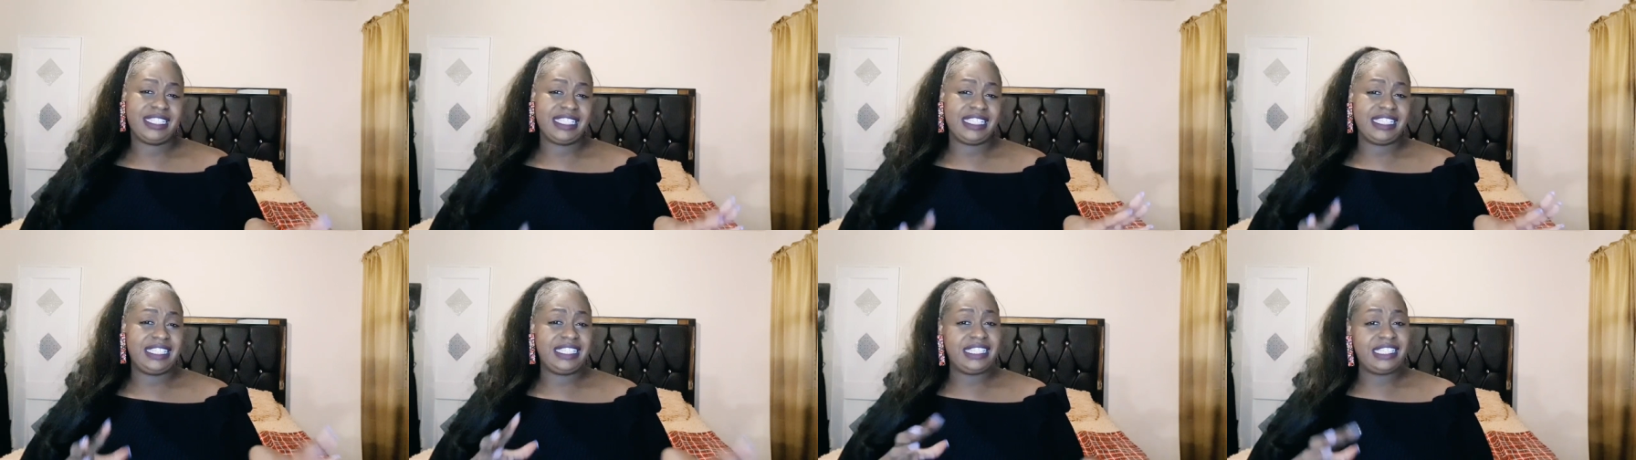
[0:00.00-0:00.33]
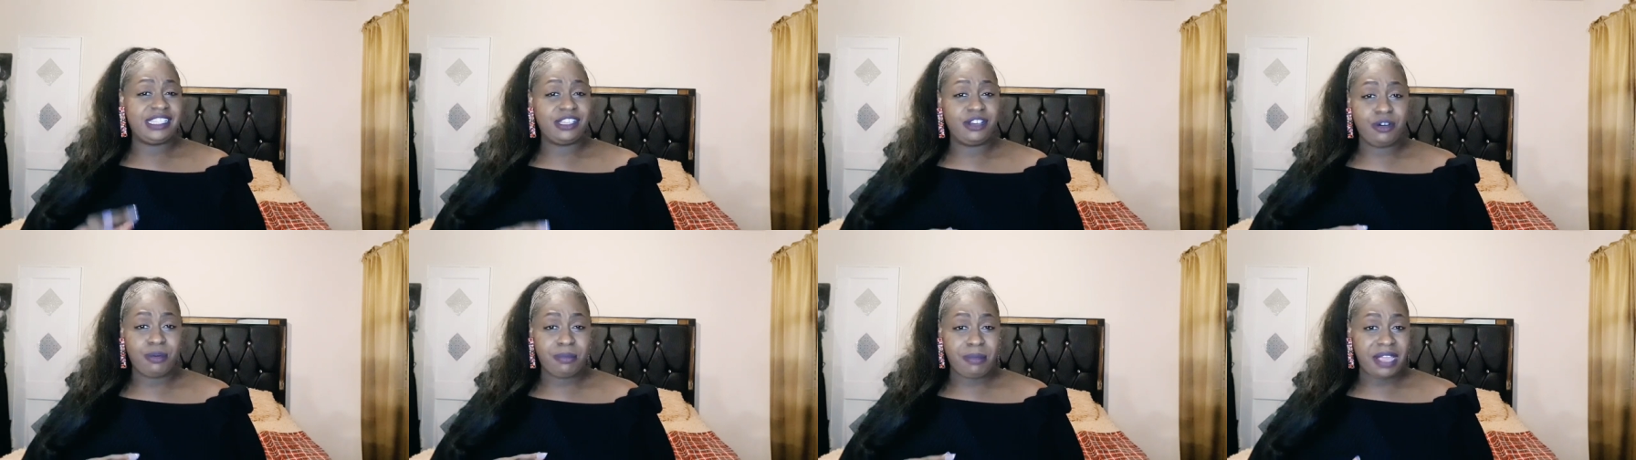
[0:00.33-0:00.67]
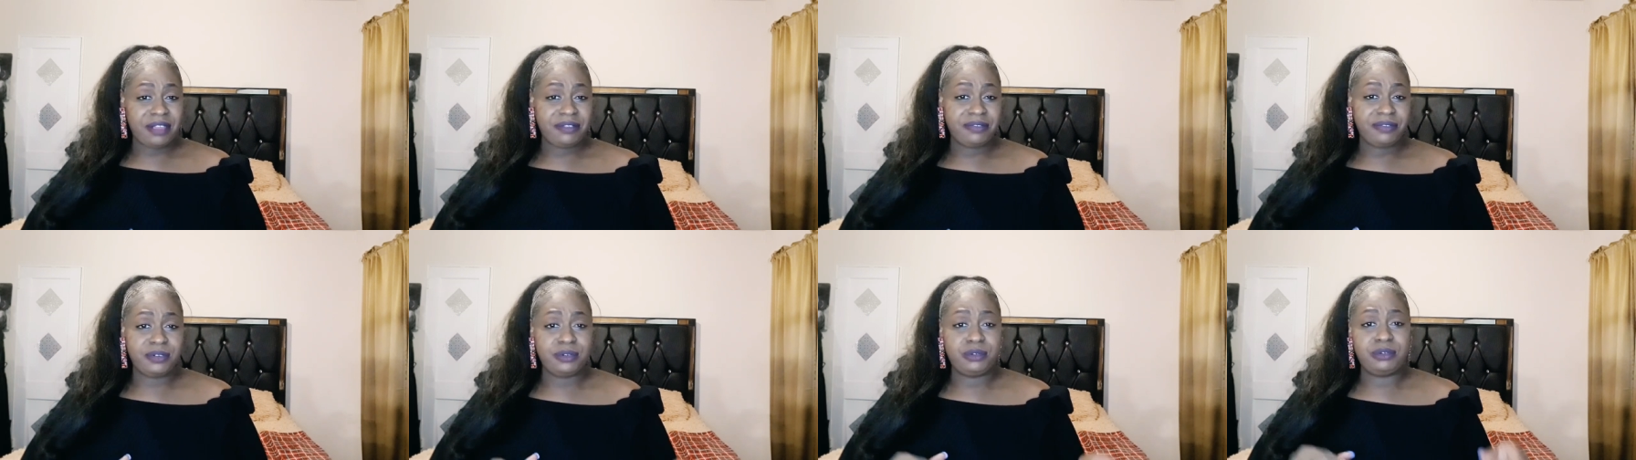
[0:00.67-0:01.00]
to seal
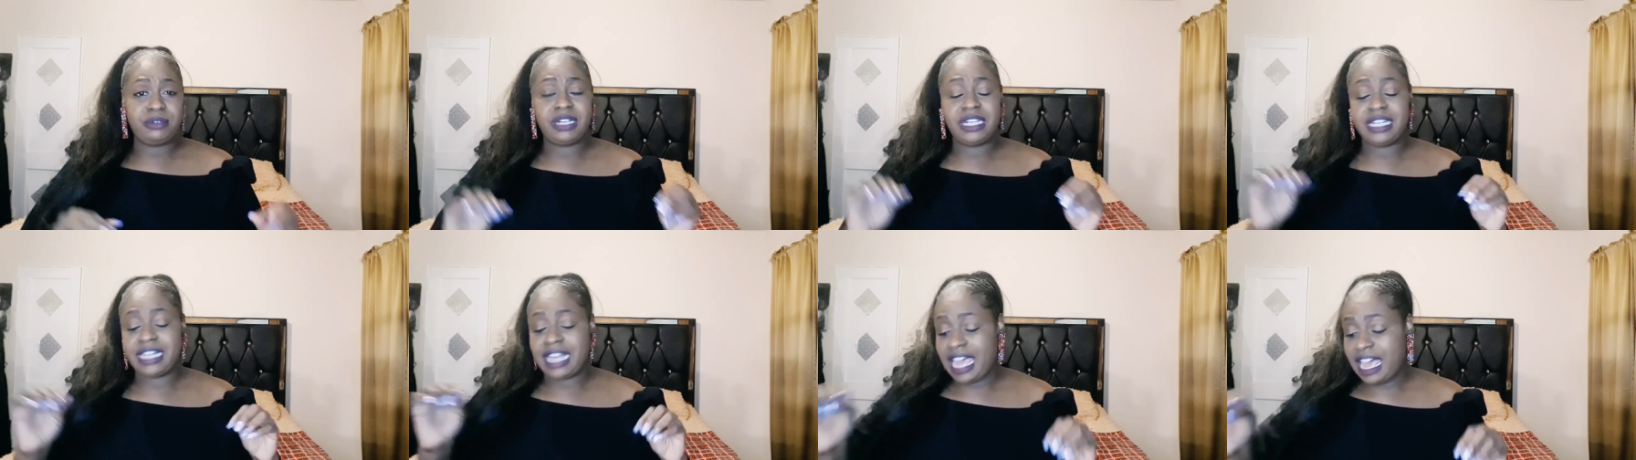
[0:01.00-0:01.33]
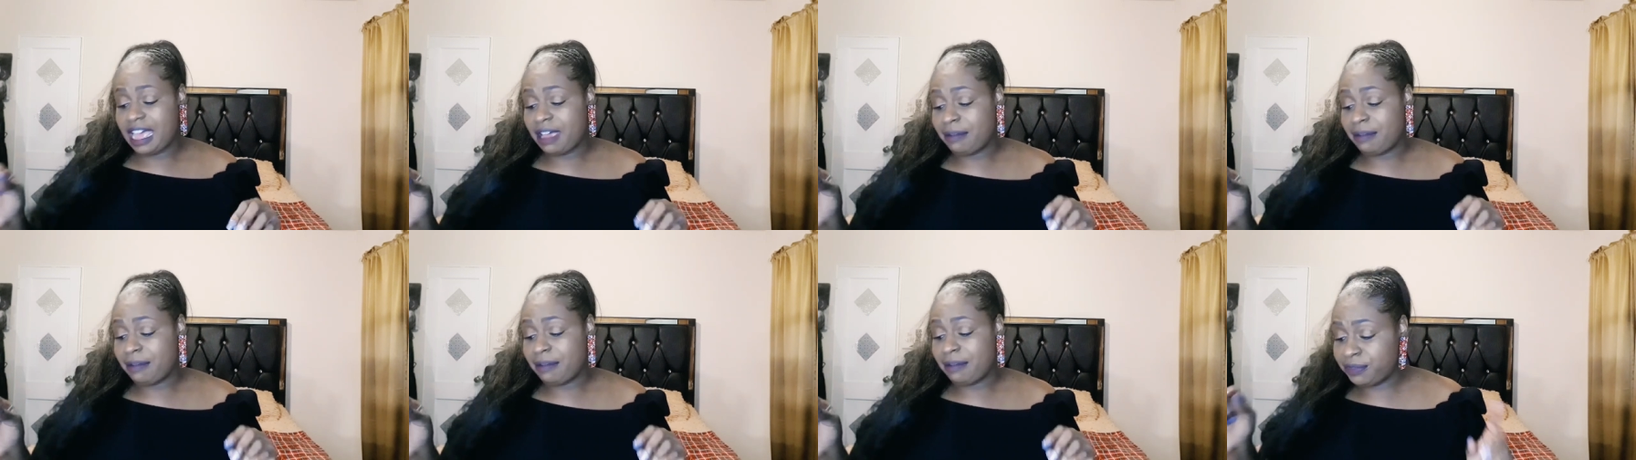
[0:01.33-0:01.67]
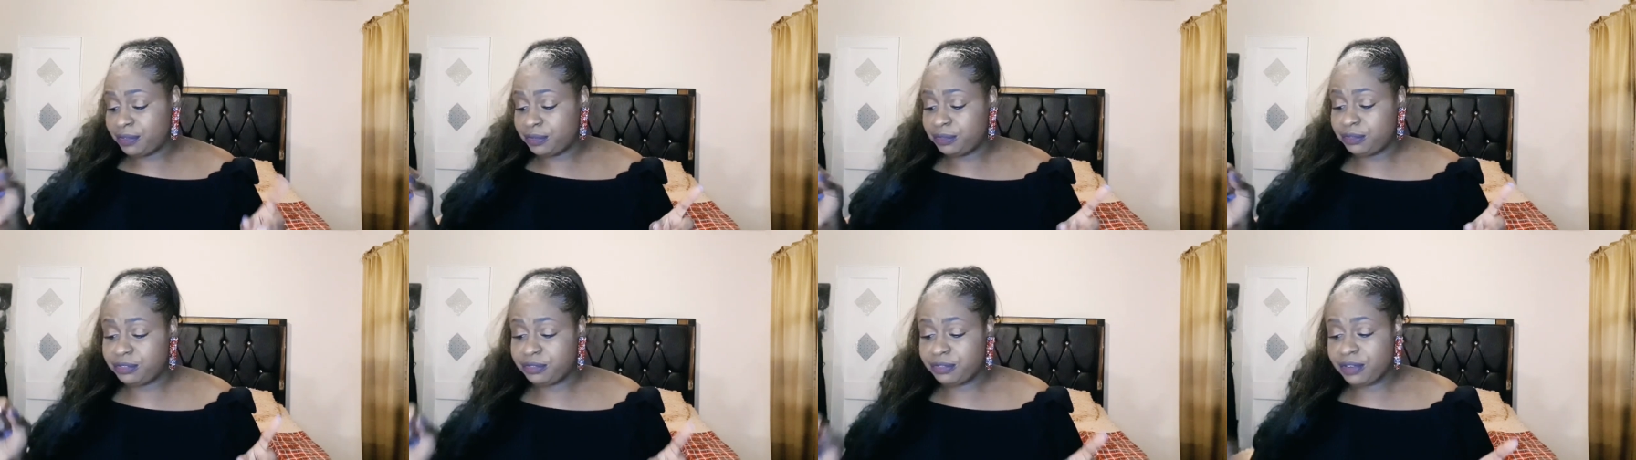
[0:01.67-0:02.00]
my food and have my
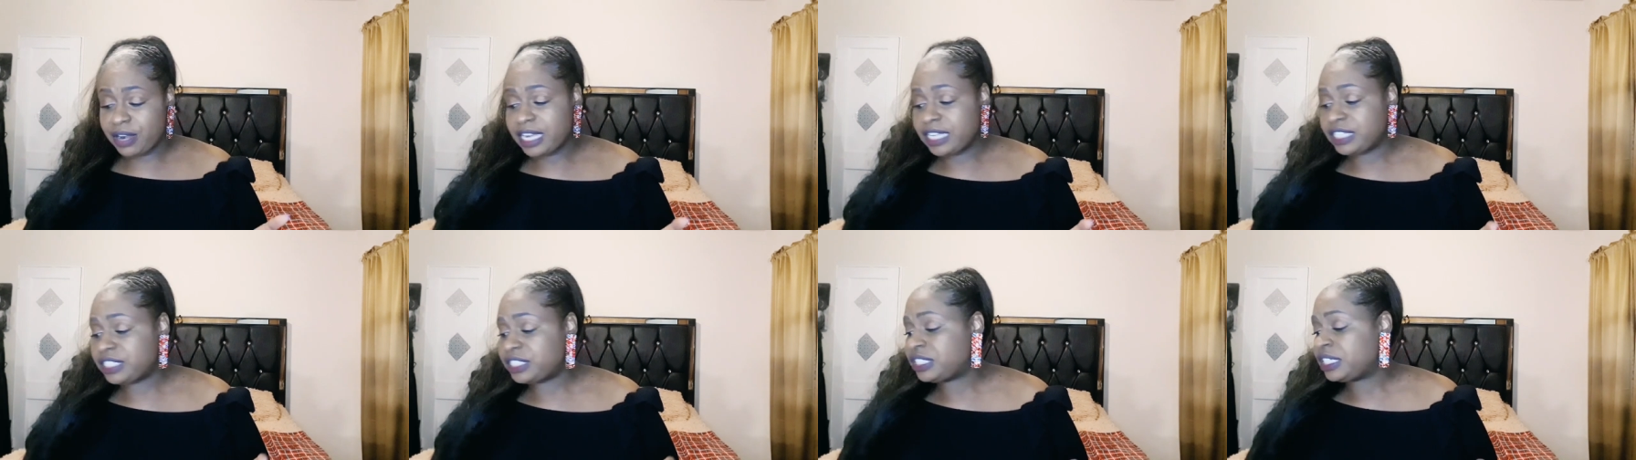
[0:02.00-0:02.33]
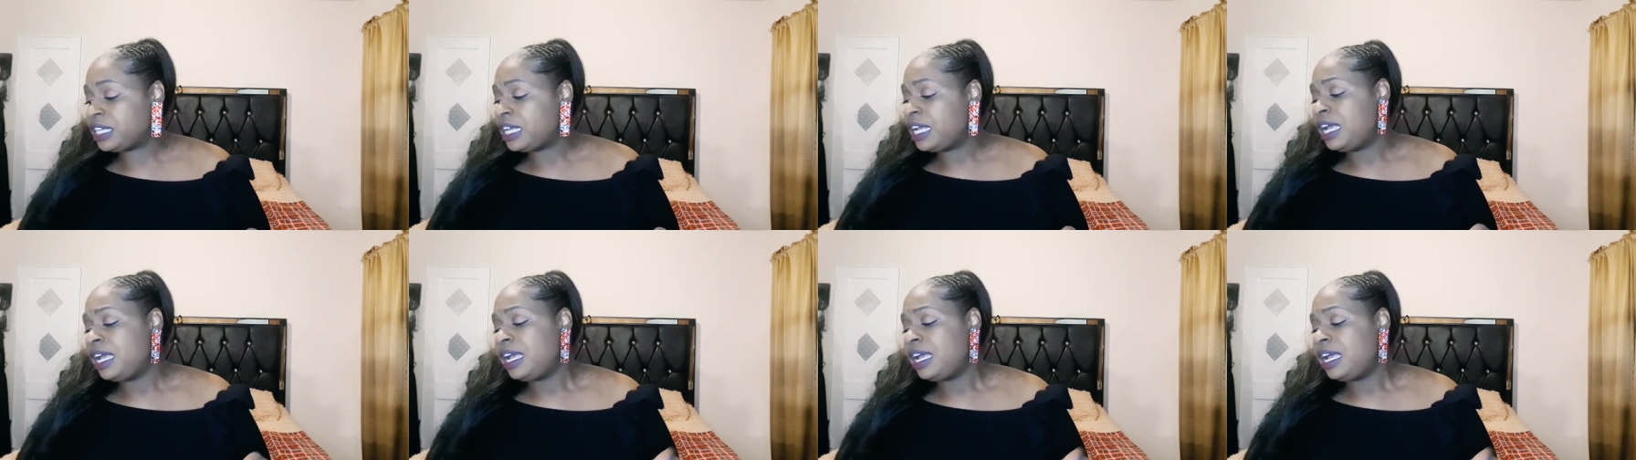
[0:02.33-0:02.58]
food fresh,